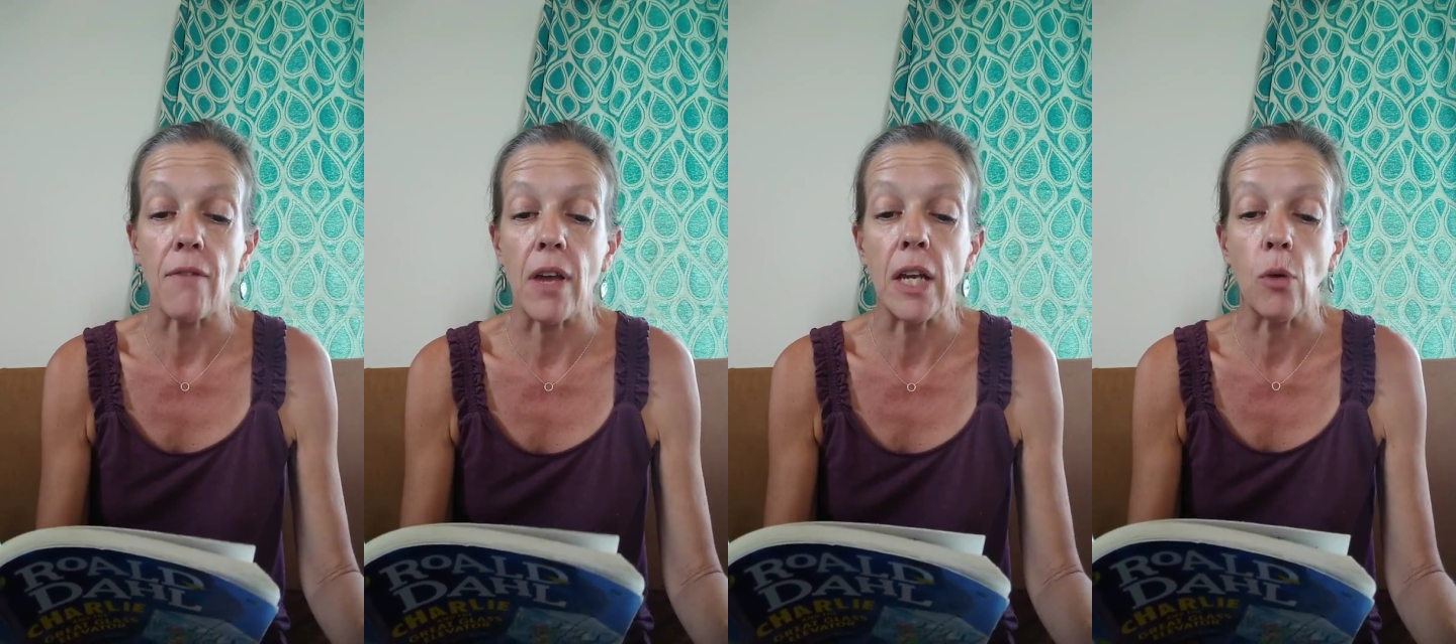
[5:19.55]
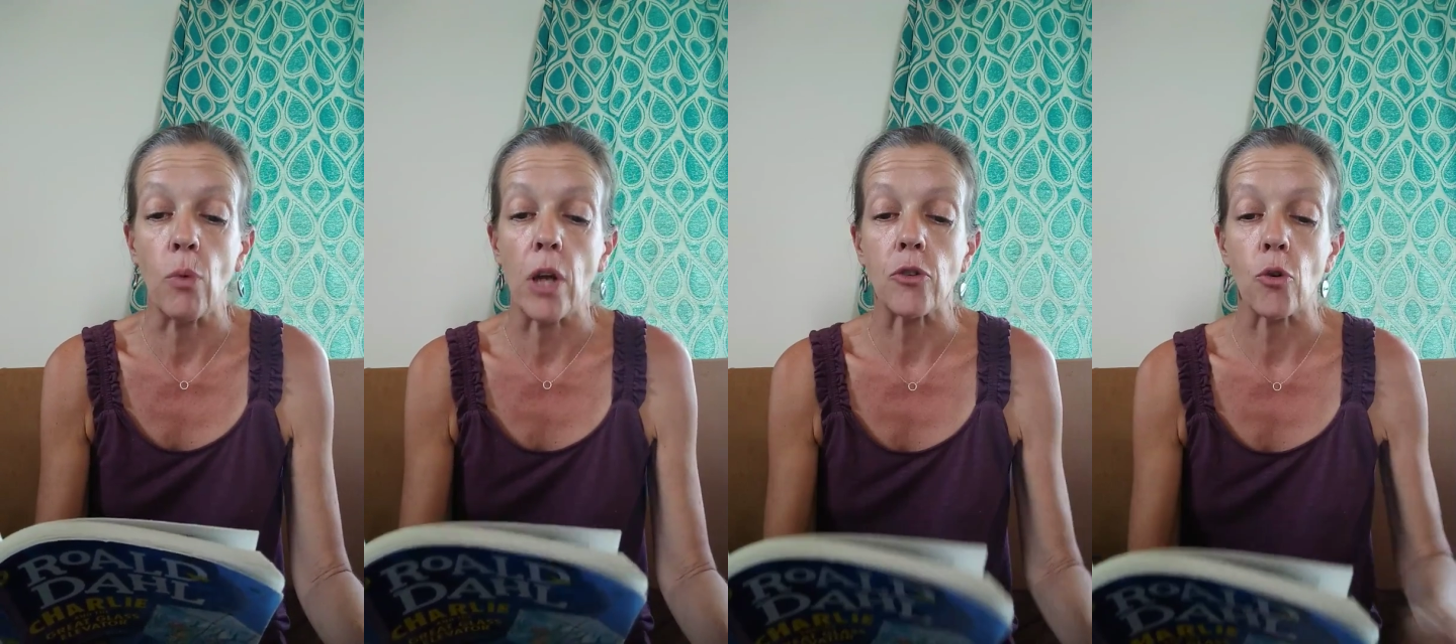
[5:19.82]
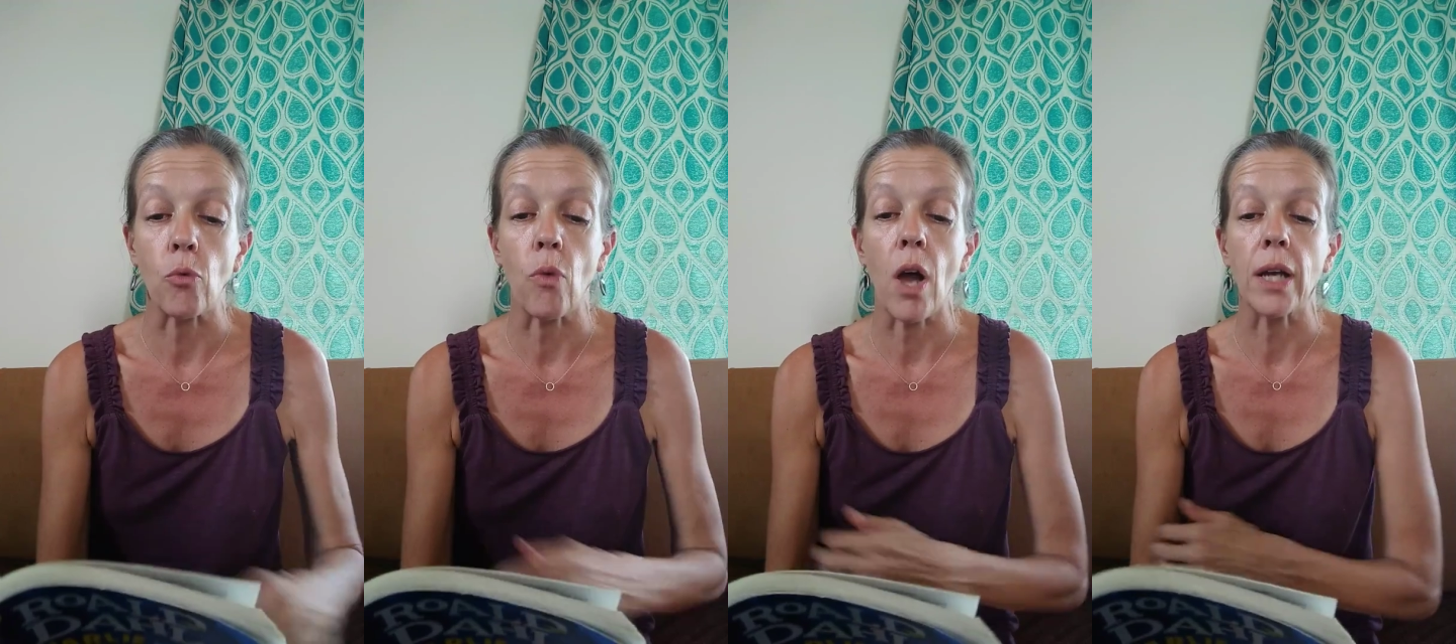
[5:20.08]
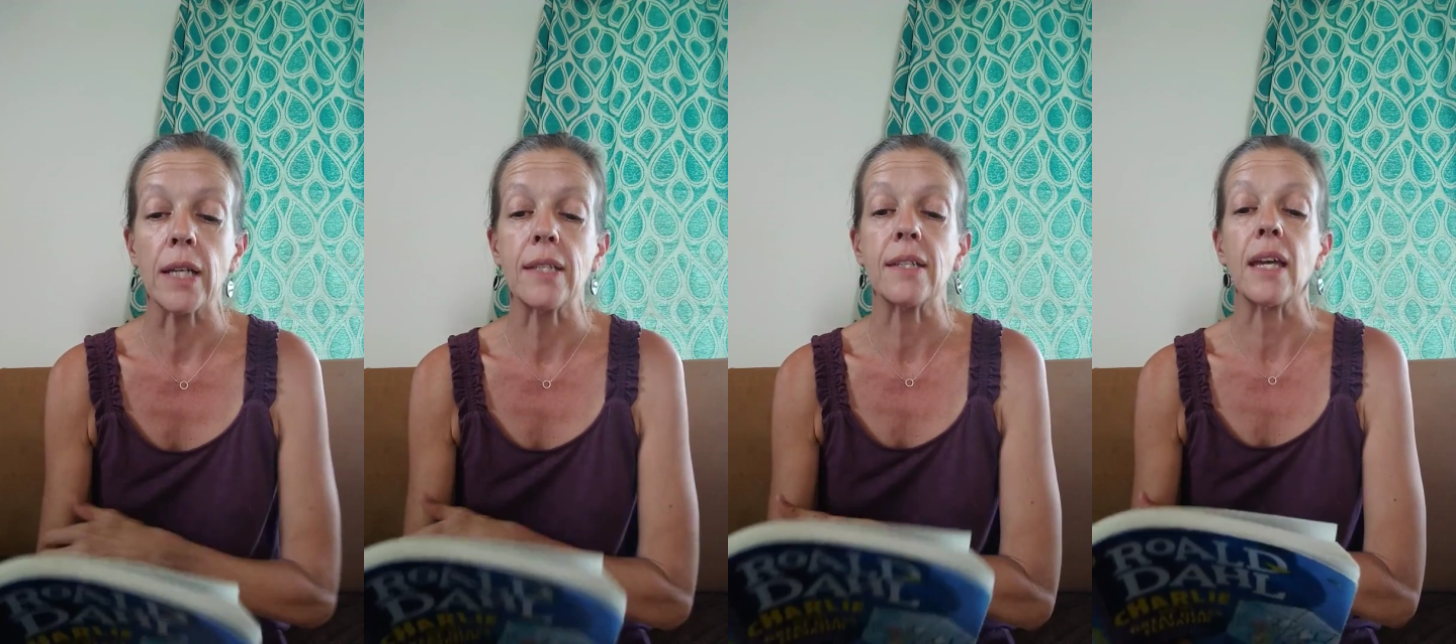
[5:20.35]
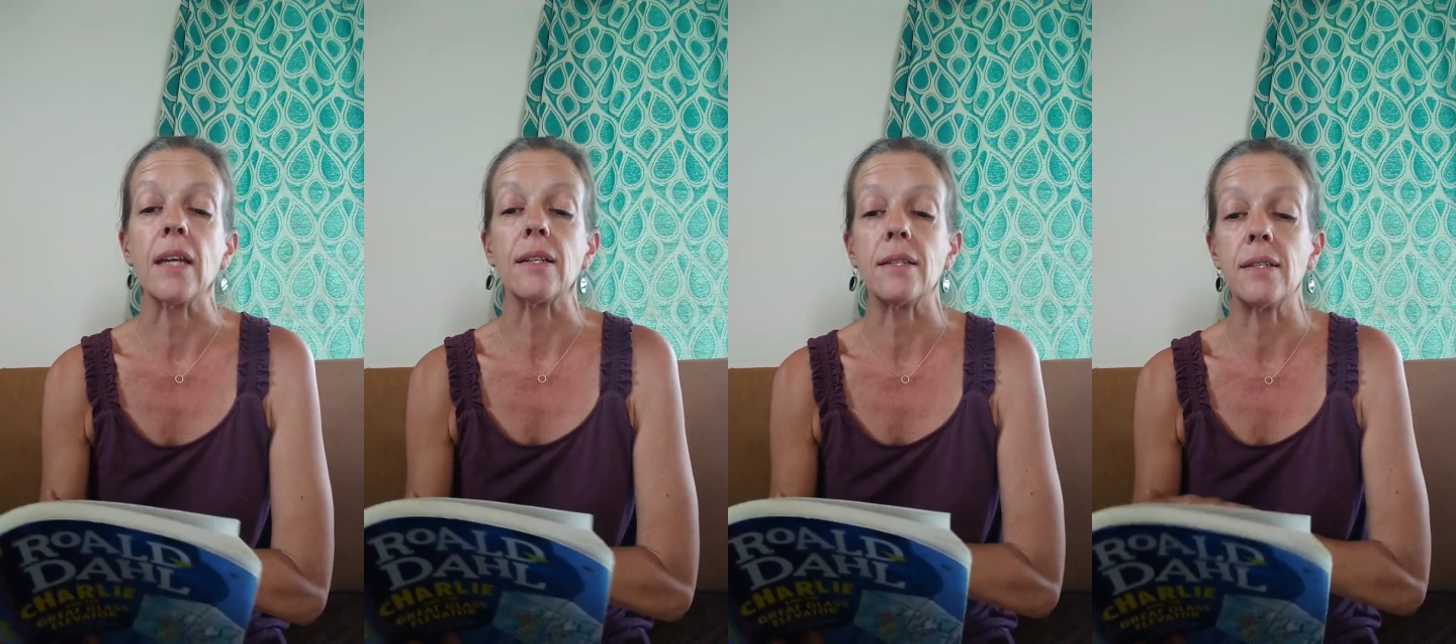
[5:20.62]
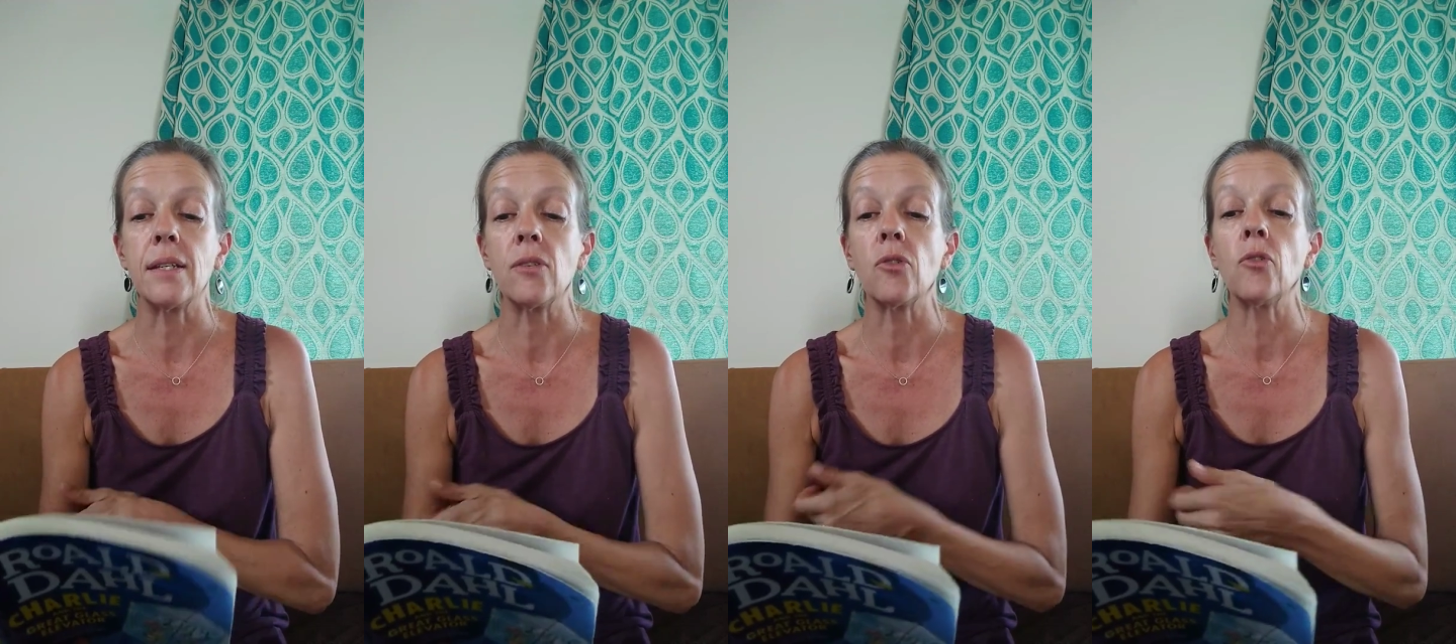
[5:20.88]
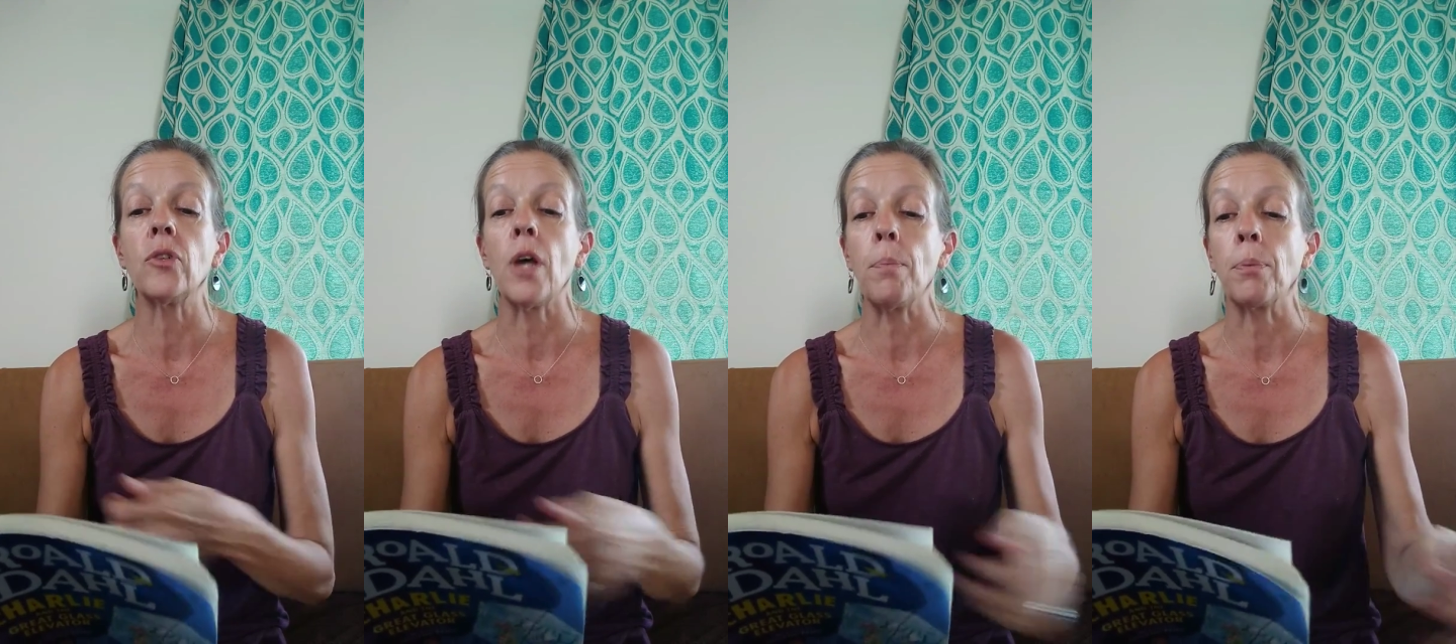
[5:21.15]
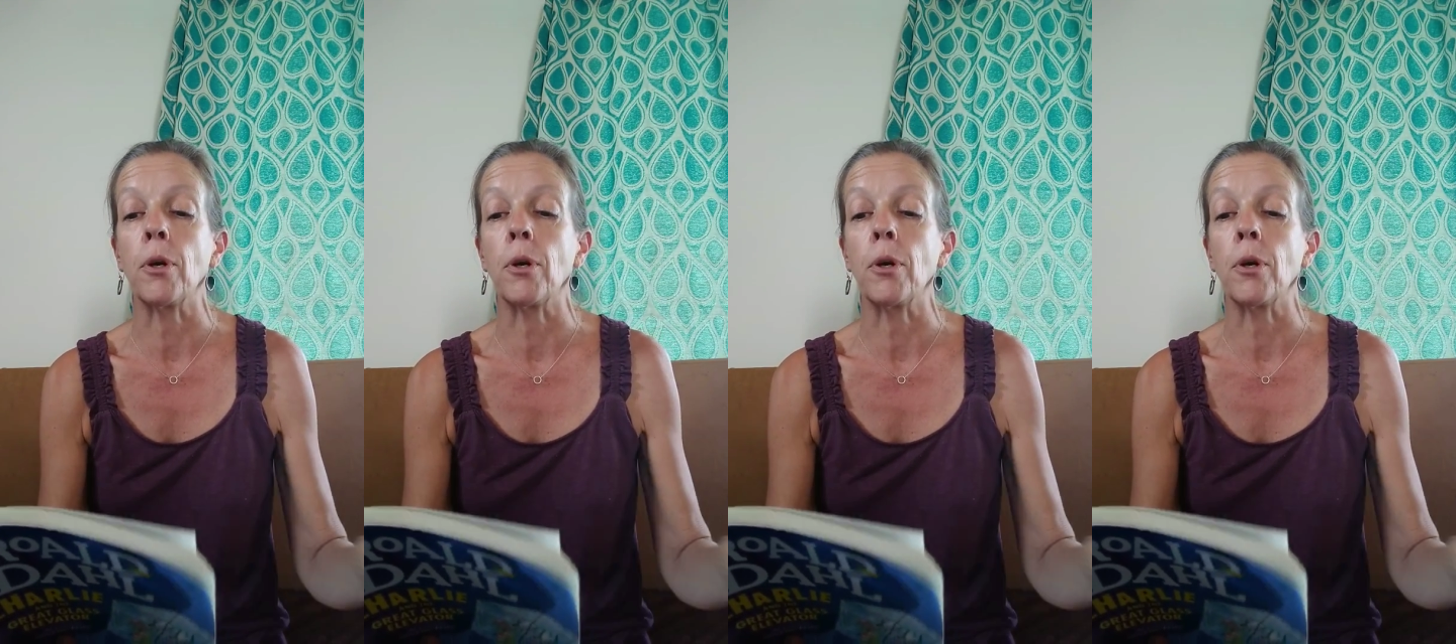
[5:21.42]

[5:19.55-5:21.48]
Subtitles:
Have you ever seen a shooting star?